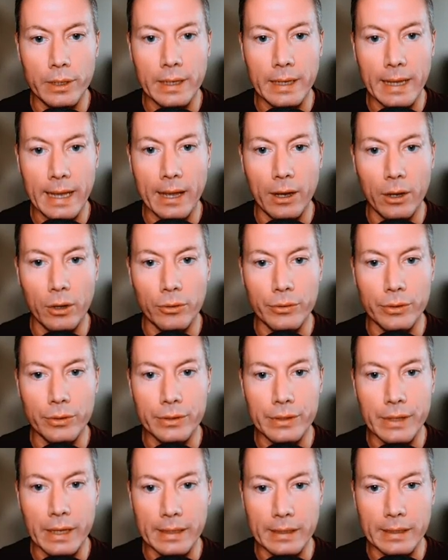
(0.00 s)
at on the
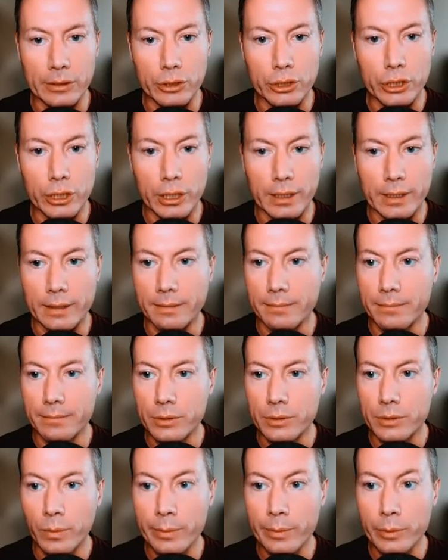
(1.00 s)
day chart. So
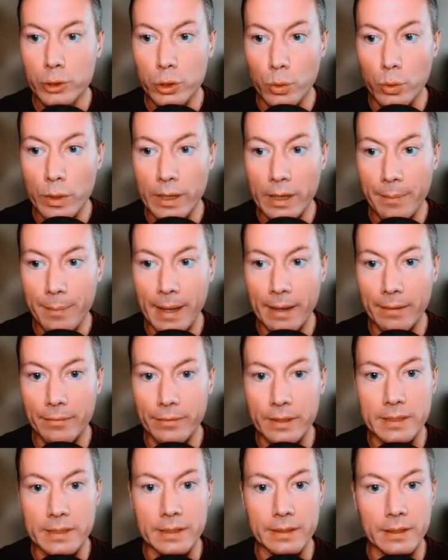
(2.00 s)
we were talking about
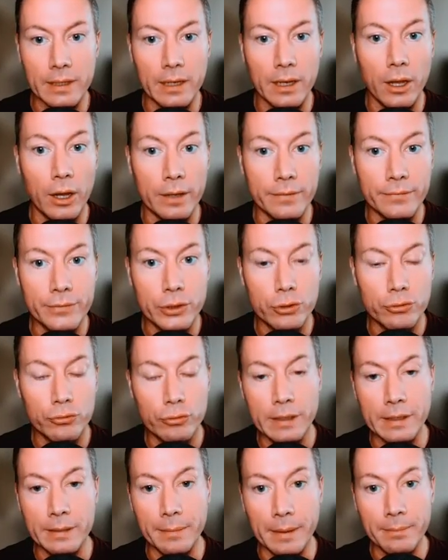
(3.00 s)
this in the live
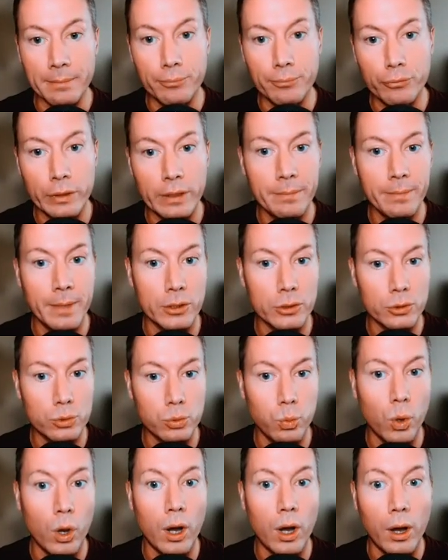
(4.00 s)
stream, and pretty much
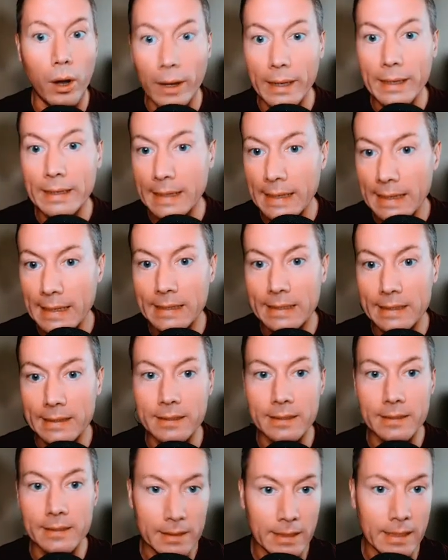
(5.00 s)
what I needed
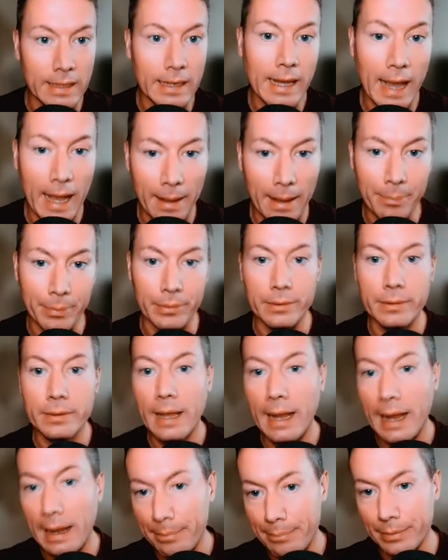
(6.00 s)
to see happened.
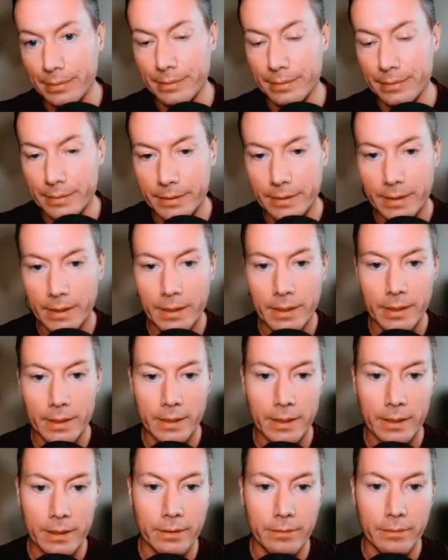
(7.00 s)

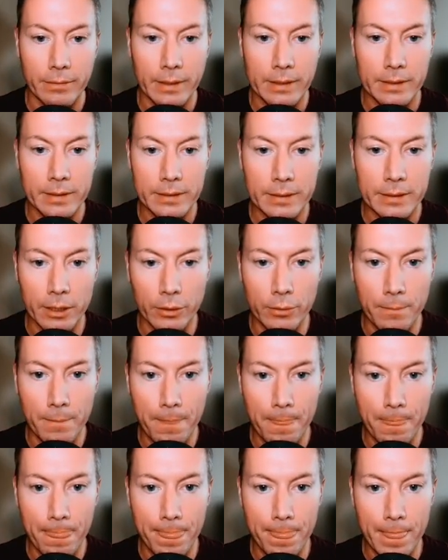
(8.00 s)
All right,
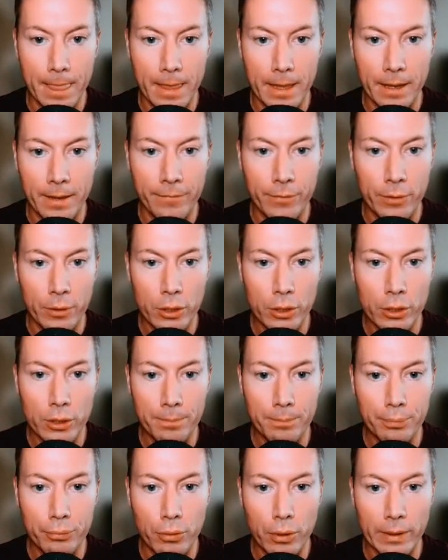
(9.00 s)
so if you look at
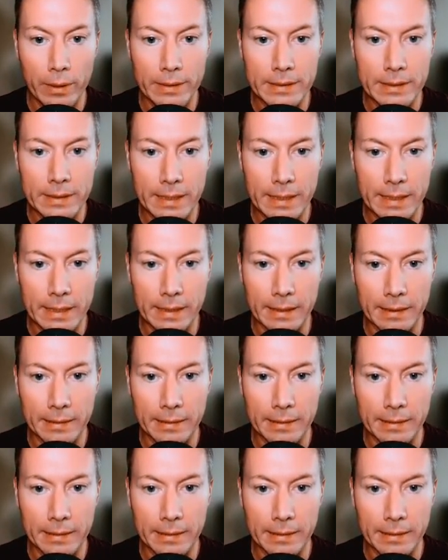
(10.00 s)
price here,